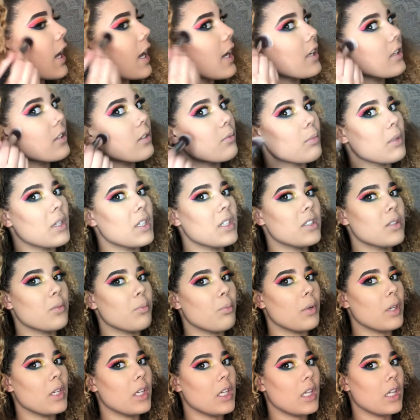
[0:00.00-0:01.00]
as much,
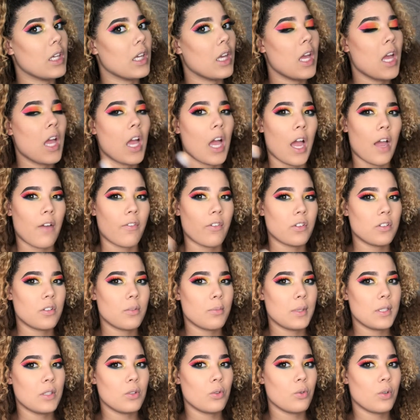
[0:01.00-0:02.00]
but I've also
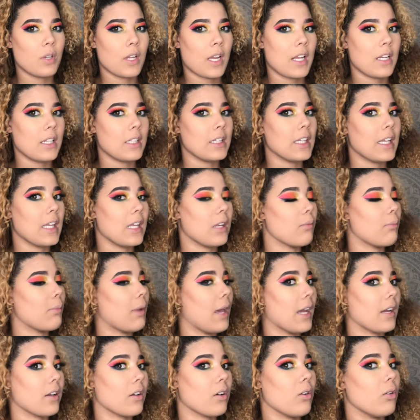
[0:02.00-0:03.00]
been doing kind of laid
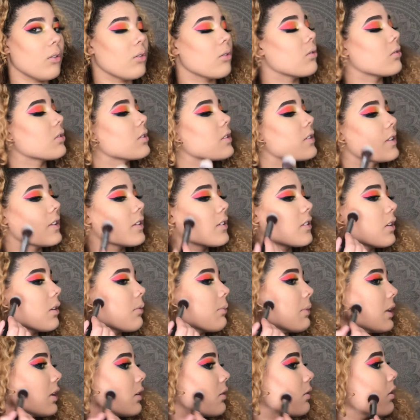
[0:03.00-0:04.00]
back, oh sis, let
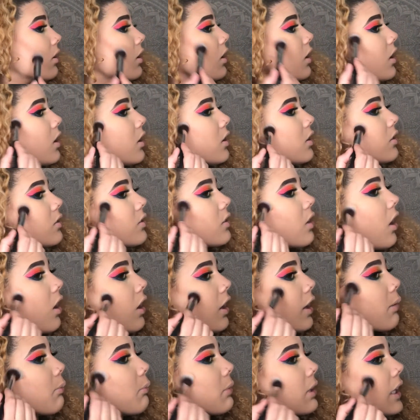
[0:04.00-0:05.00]
me
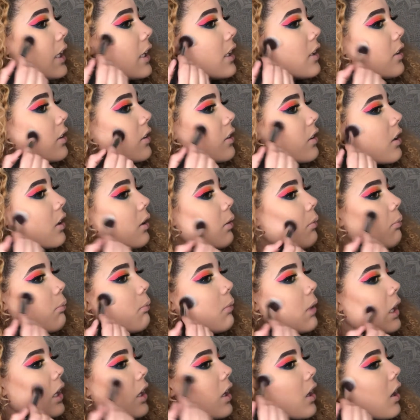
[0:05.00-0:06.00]
talk and blend,
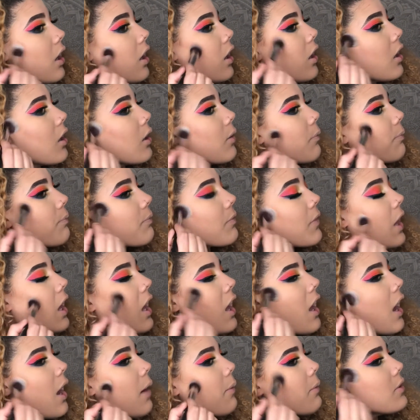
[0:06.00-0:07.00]
but
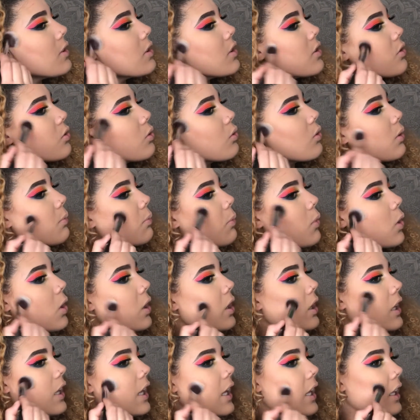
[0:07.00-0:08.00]
I've been just doing
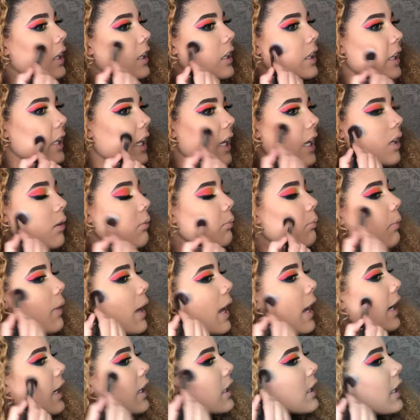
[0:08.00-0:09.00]
more like laid
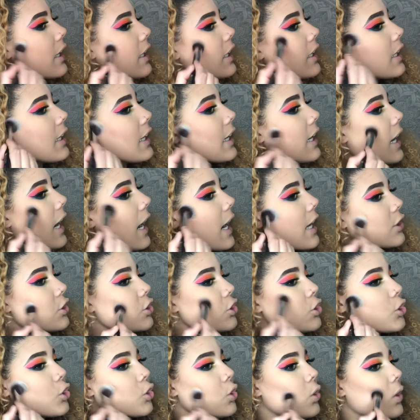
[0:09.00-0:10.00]
back, like
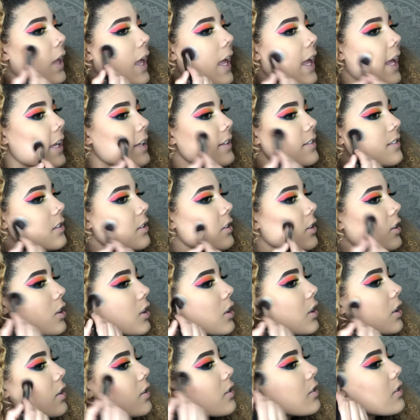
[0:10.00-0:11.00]
natural-esque
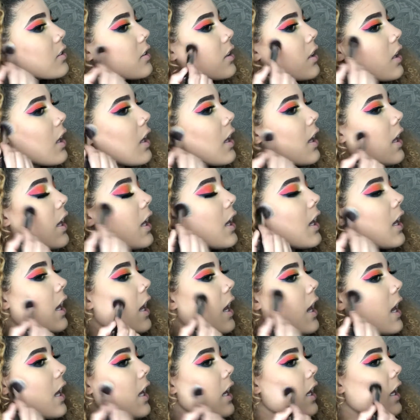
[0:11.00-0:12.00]
looks,
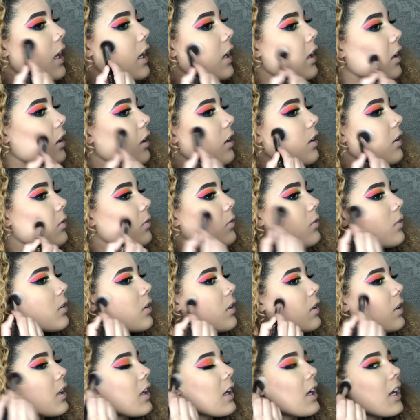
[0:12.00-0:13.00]
and
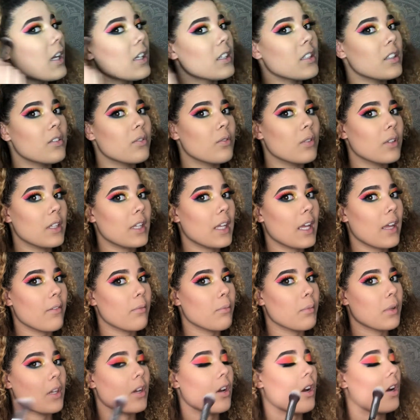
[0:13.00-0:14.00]
I just really
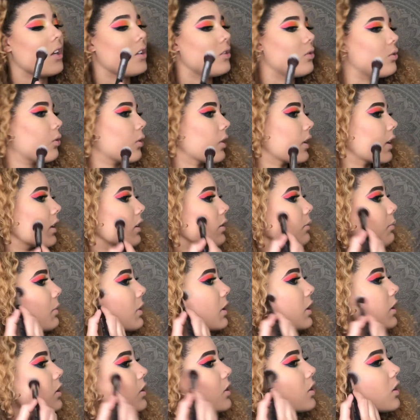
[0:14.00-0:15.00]
haven't been contouring as
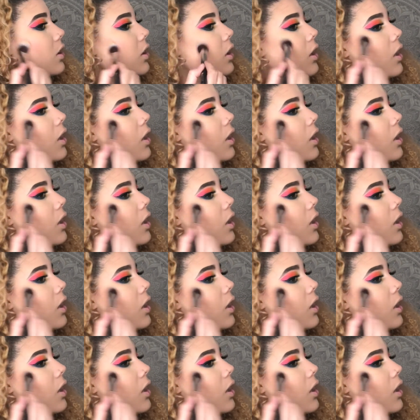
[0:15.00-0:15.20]
much.